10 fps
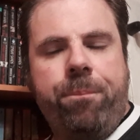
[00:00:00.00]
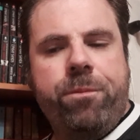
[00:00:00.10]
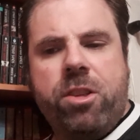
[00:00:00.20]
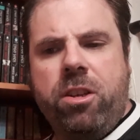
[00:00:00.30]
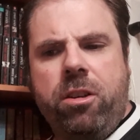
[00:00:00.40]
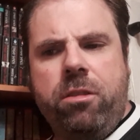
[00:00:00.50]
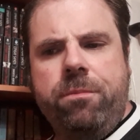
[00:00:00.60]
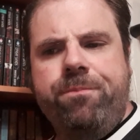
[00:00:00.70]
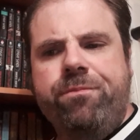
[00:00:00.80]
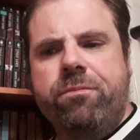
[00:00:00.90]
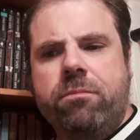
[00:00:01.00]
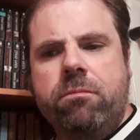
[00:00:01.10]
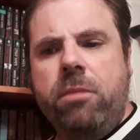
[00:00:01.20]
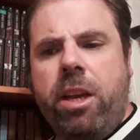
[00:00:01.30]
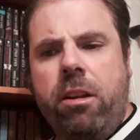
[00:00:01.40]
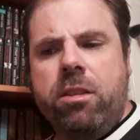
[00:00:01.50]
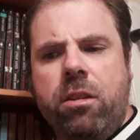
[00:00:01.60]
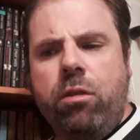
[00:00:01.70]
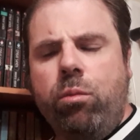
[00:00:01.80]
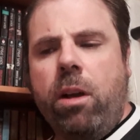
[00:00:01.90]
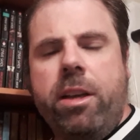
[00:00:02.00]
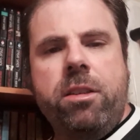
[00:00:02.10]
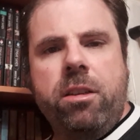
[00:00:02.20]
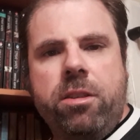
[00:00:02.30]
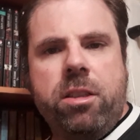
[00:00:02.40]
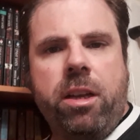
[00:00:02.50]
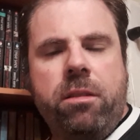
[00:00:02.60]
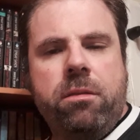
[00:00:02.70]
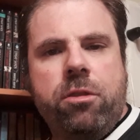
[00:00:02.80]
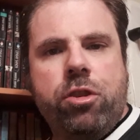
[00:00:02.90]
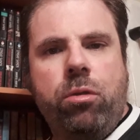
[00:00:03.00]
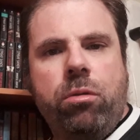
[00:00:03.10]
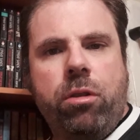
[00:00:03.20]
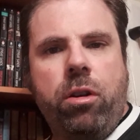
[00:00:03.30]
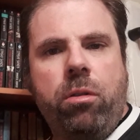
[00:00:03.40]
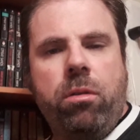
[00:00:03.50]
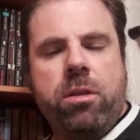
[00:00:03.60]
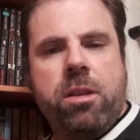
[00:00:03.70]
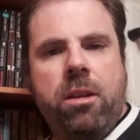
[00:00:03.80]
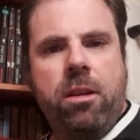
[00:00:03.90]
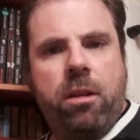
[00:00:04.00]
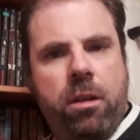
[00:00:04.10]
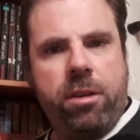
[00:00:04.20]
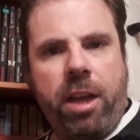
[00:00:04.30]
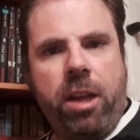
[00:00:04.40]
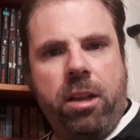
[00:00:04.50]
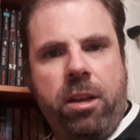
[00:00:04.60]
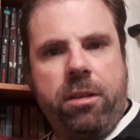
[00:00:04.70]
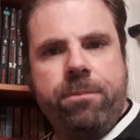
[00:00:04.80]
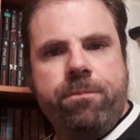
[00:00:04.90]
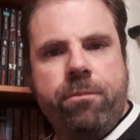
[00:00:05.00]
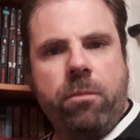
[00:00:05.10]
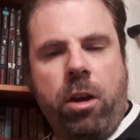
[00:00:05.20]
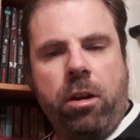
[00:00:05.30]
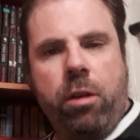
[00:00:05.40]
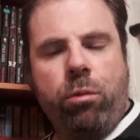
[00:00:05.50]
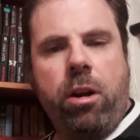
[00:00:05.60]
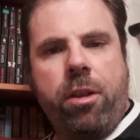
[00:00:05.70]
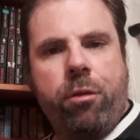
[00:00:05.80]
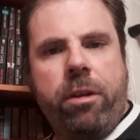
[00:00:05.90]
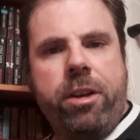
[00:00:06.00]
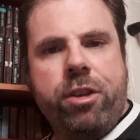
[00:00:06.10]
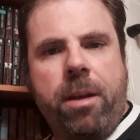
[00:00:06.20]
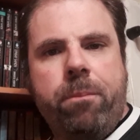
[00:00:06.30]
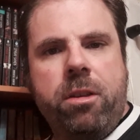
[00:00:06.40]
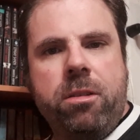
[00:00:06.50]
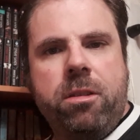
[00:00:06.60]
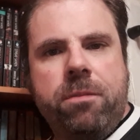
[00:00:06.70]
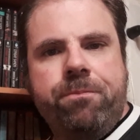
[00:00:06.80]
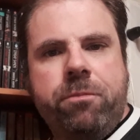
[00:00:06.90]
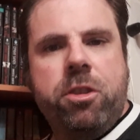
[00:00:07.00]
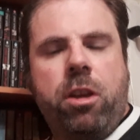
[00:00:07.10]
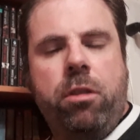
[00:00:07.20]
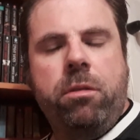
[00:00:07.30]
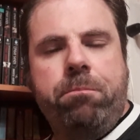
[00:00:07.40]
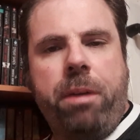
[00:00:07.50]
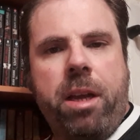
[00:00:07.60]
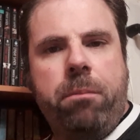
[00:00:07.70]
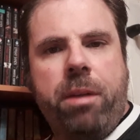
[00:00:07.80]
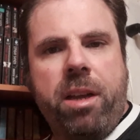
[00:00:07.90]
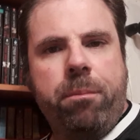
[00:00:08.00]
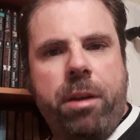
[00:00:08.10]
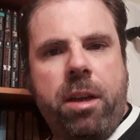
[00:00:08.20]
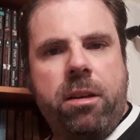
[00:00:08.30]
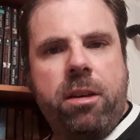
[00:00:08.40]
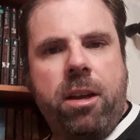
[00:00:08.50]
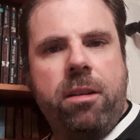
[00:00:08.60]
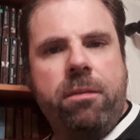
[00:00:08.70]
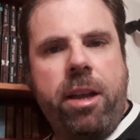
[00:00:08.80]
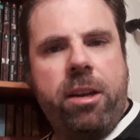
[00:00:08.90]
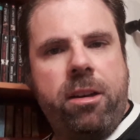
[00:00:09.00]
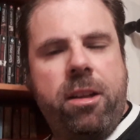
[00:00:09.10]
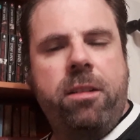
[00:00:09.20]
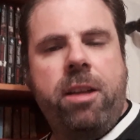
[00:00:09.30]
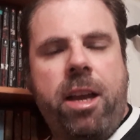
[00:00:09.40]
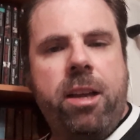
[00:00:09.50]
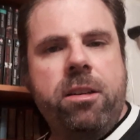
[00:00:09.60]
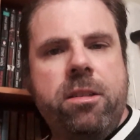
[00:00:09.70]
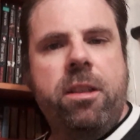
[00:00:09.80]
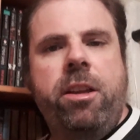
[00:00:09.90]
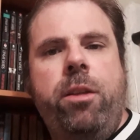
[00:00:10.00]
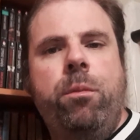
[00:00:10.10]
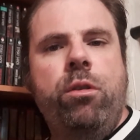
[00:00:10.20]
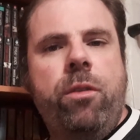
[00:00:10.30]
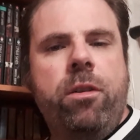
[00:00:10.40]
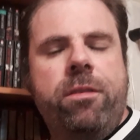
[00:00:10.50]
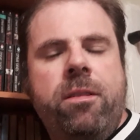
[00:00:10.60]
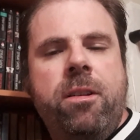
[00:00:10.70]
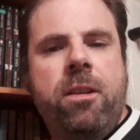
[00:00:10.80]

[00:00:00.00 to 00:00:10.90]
So yeah, it's a good way to set short goals daily. I'm going to write 3 chapters. So bang, bang, bang, done, edit it, and then you move on.